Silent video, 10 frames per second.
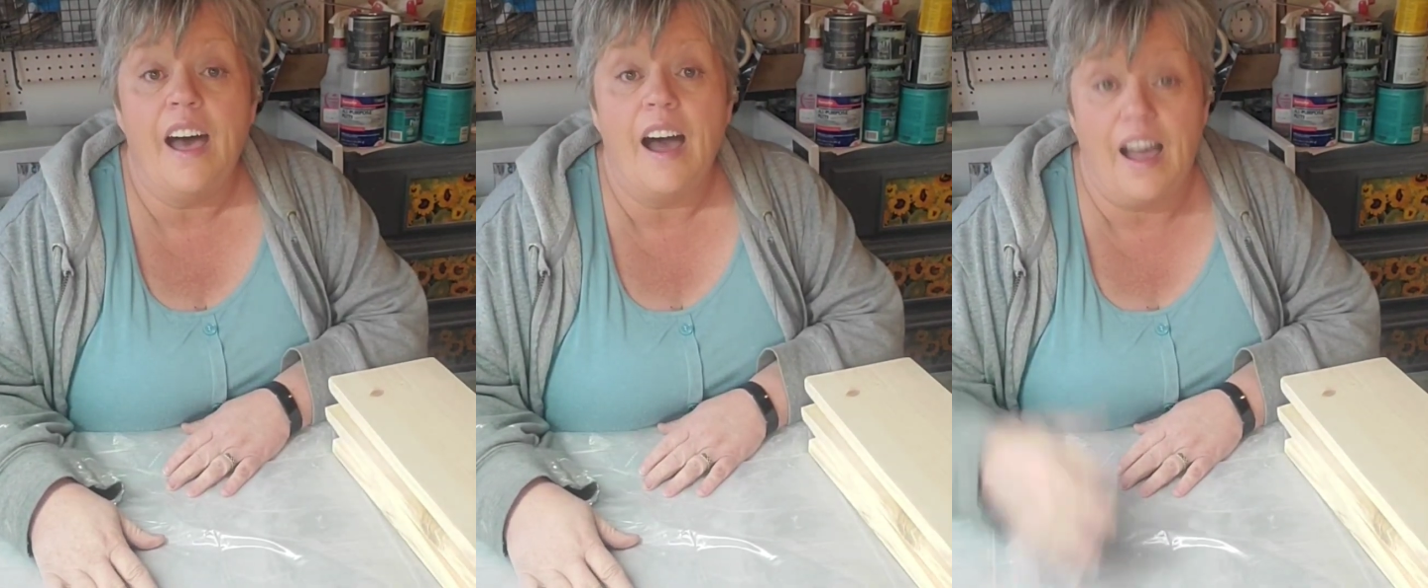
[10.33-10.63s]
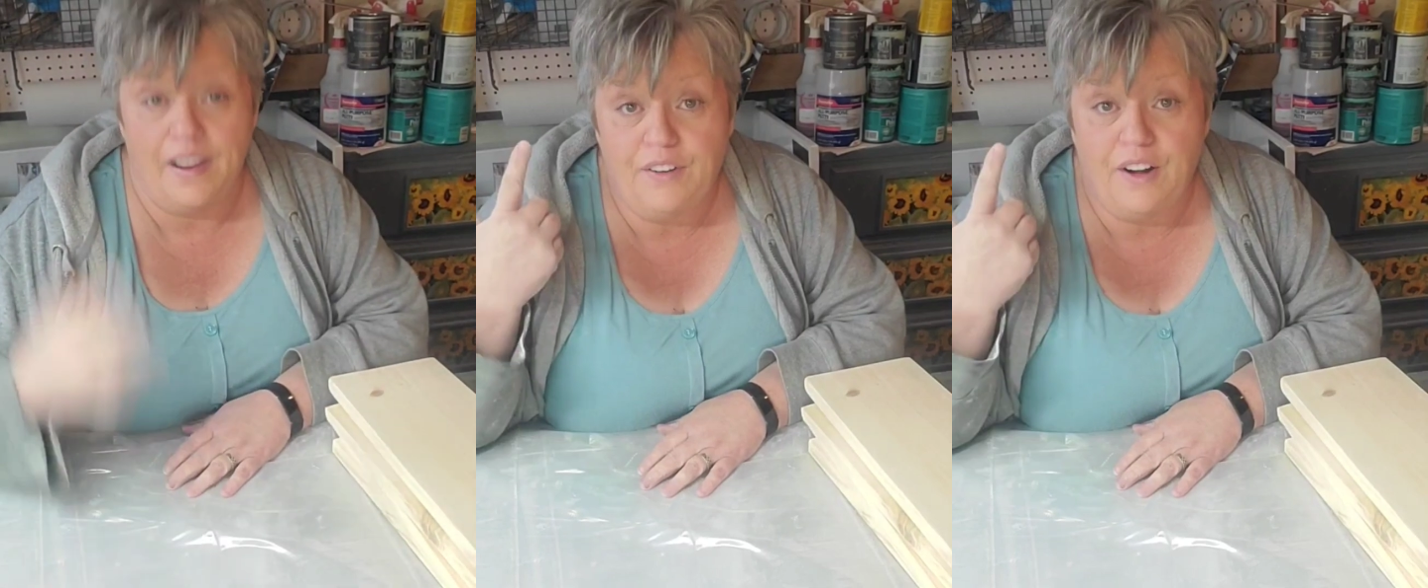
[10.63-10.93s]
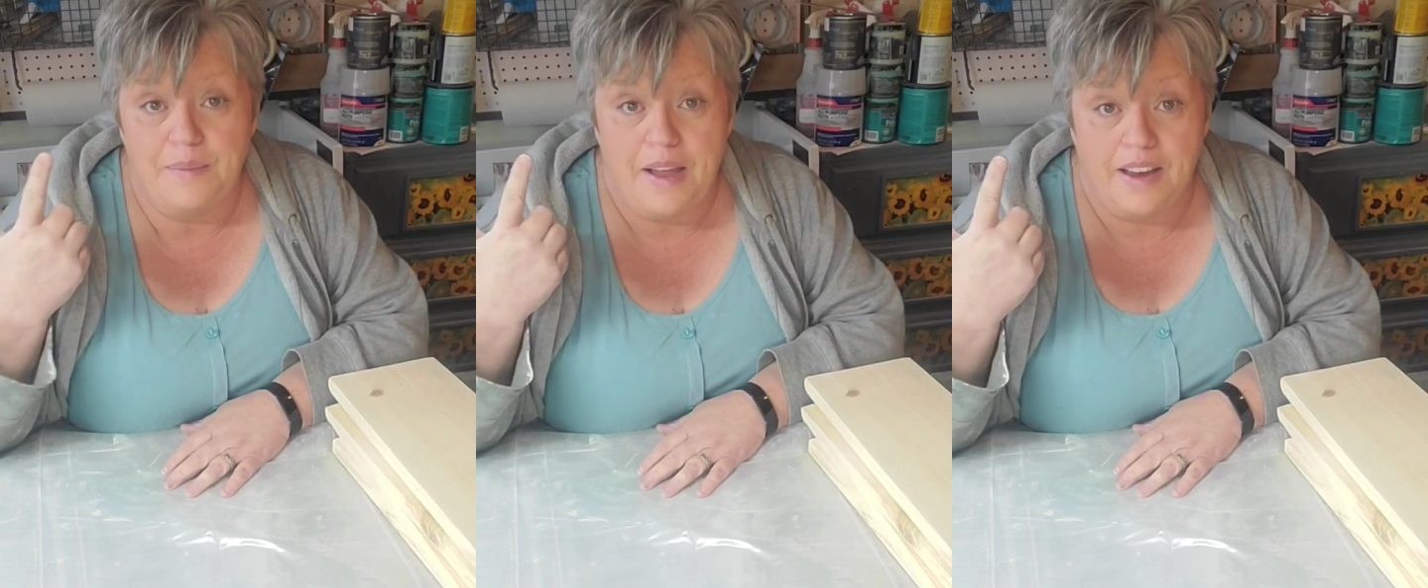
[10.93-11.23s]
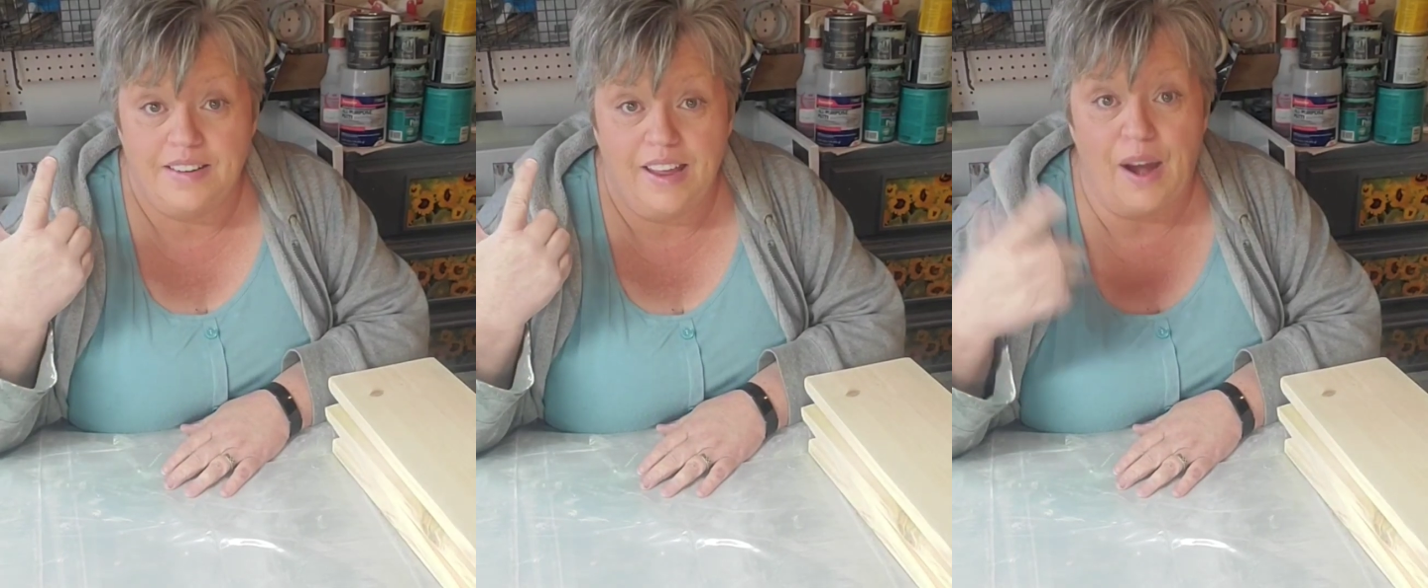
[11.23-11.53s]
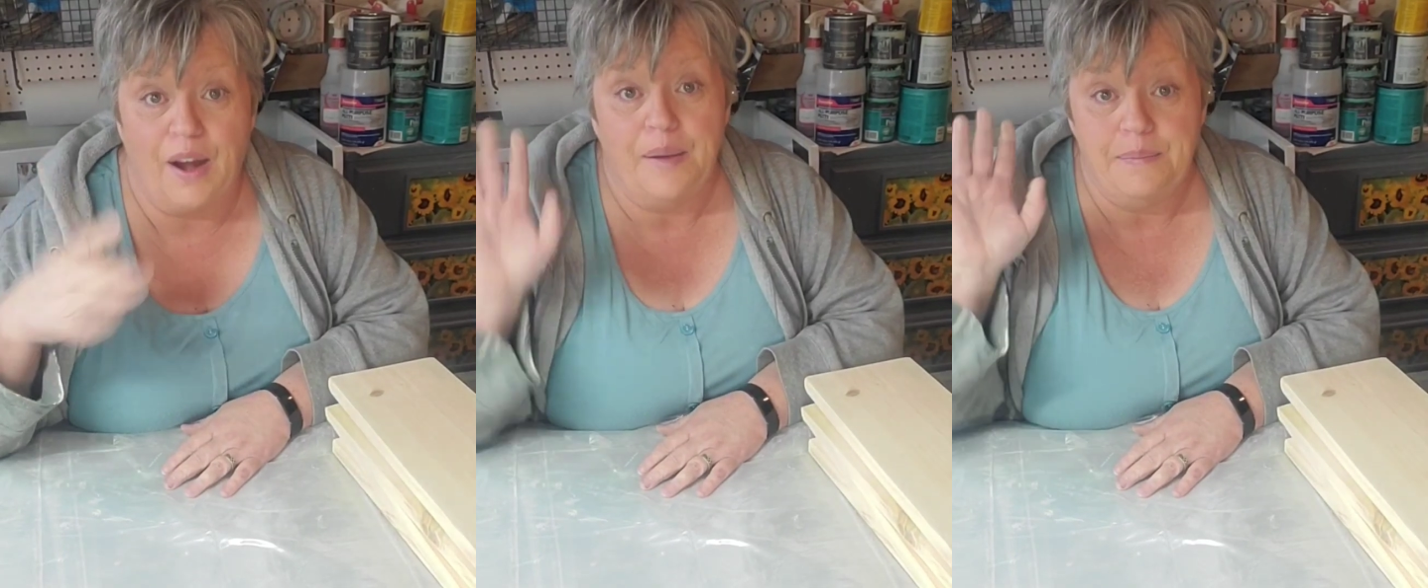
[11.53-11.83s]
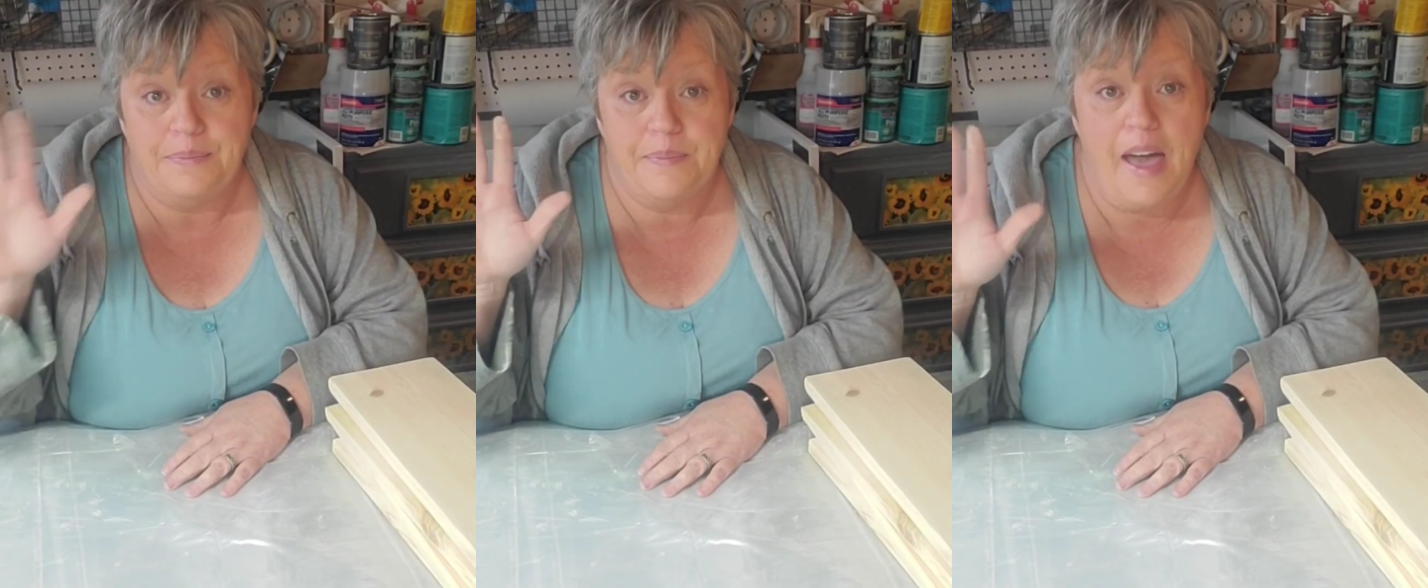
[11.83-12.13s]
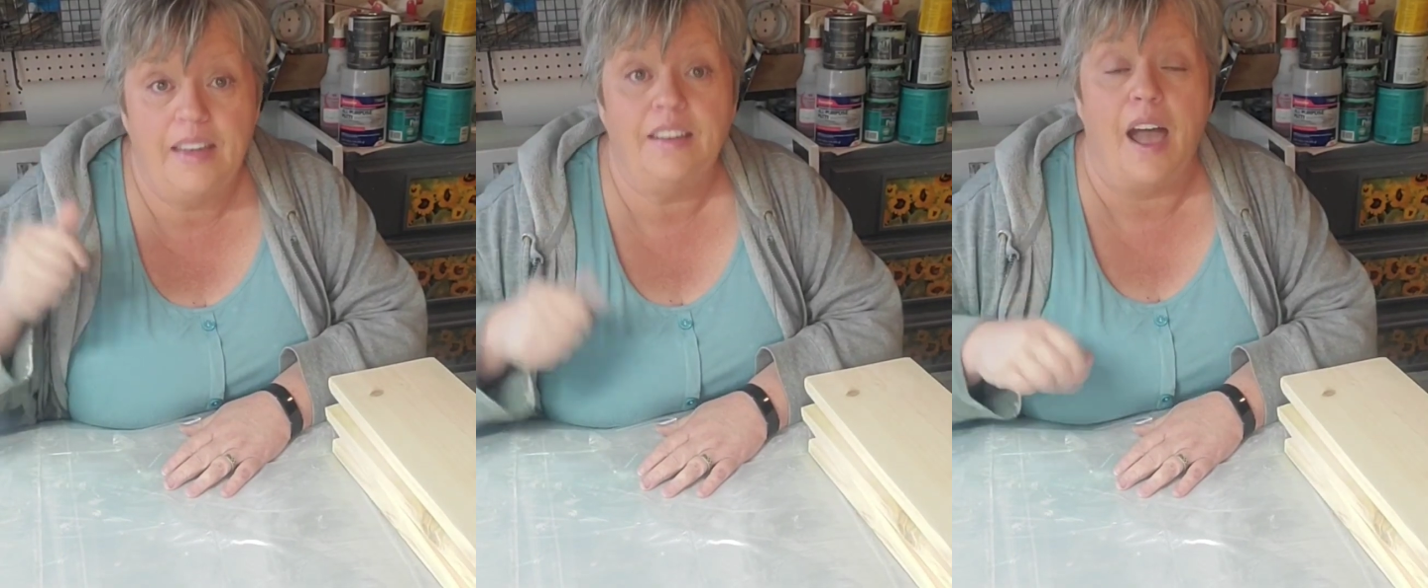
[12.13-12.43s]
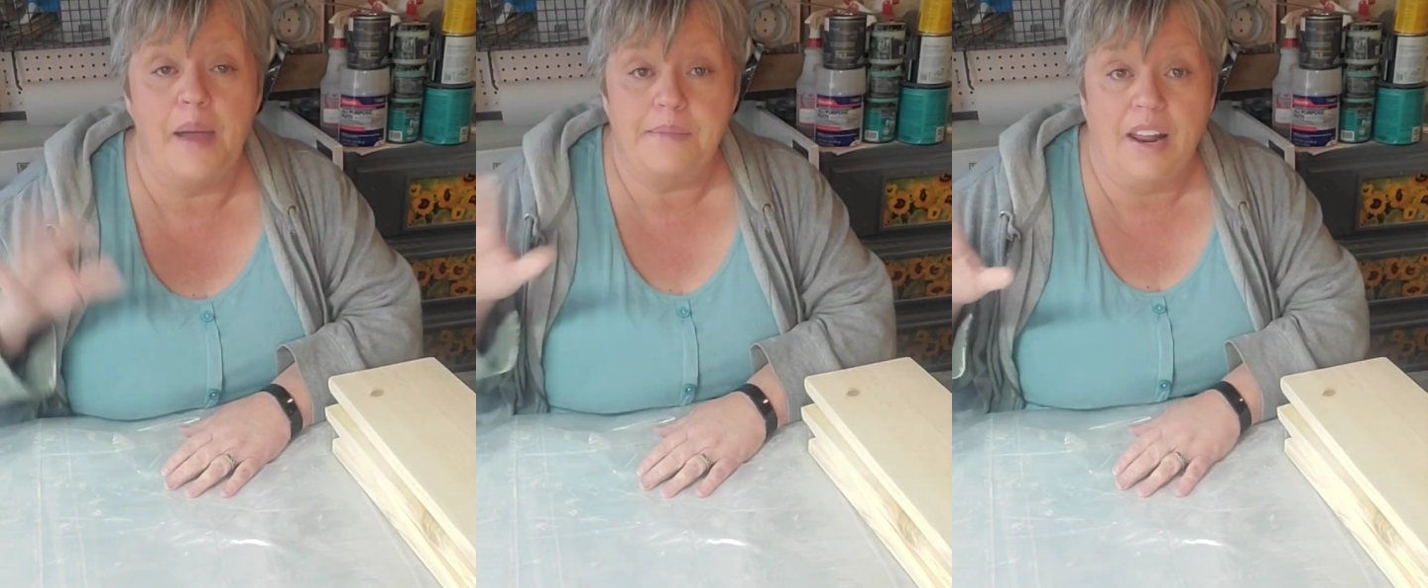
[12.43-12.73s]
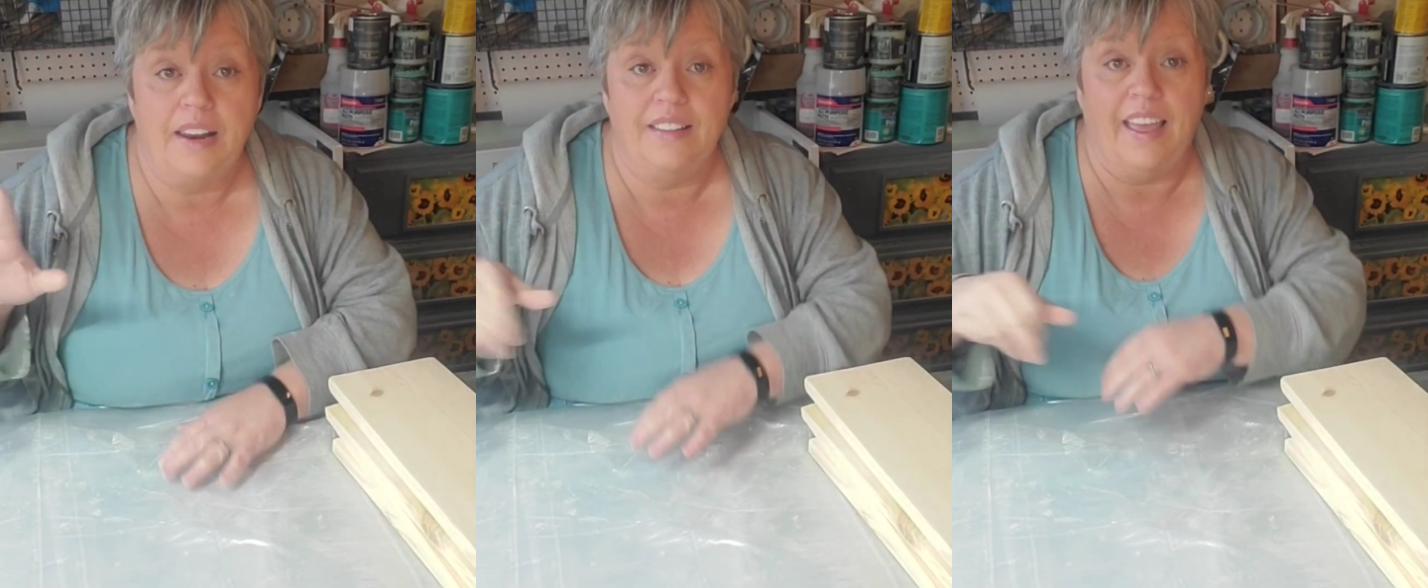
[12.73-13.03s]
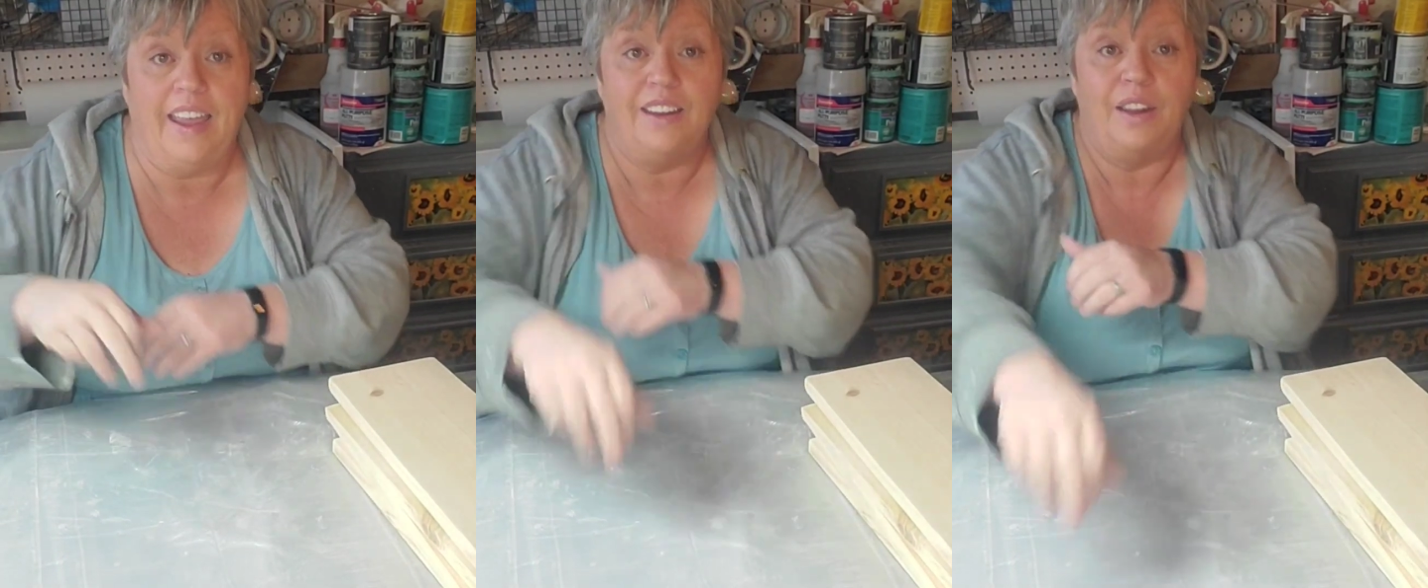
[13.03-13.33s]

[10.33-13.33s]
I forgot my tiara, but I'm running late,